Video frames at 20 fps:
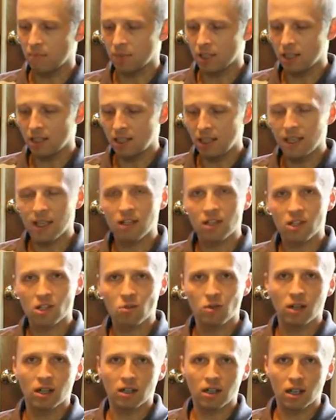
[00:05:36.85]
But today I just
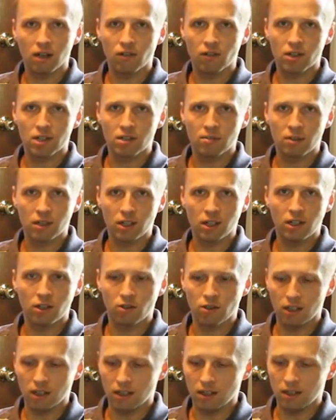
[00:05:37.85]
wanted to cover some of the gear
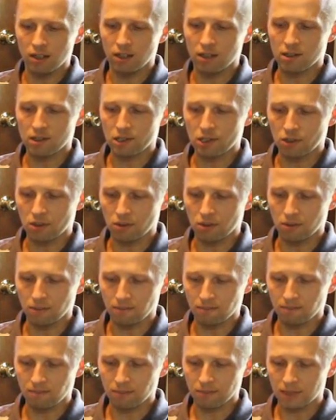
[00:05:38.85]
that you need. So
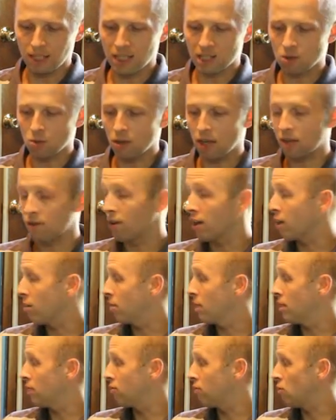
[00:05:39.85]
that's what I
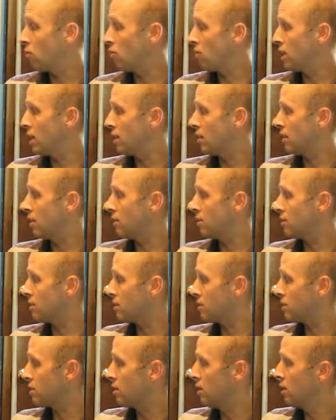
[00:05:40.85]
recommend. Rokinon
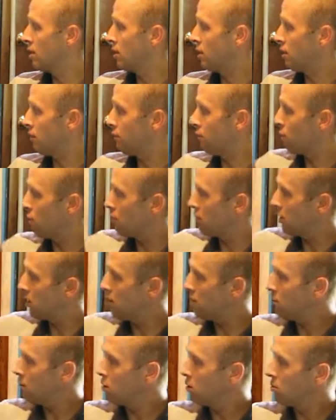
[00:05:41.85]
lenses, the
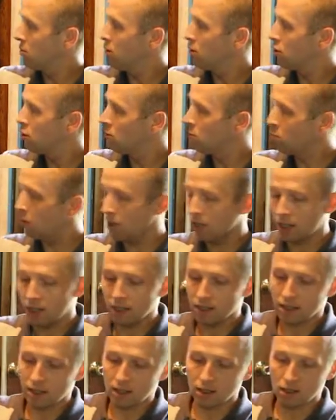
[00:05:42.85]
14mm
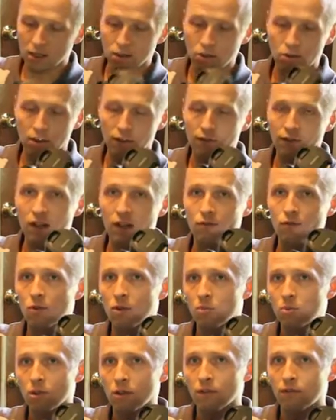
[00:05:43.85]
2.8 and the 35
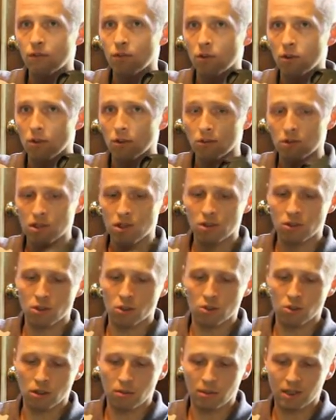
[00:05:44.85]
1.4. Those are
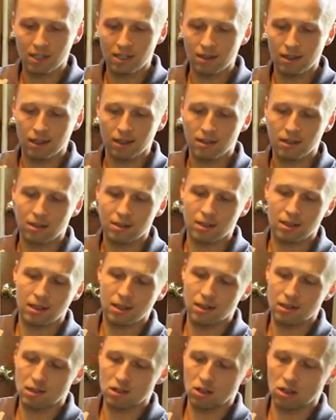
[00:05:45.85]
two of the best lenses to
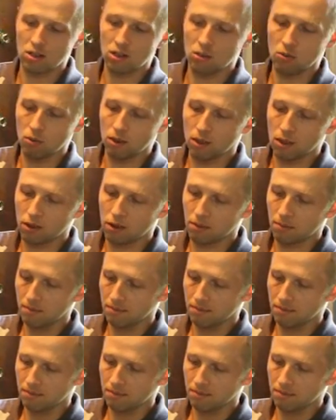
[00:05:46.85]
get started with.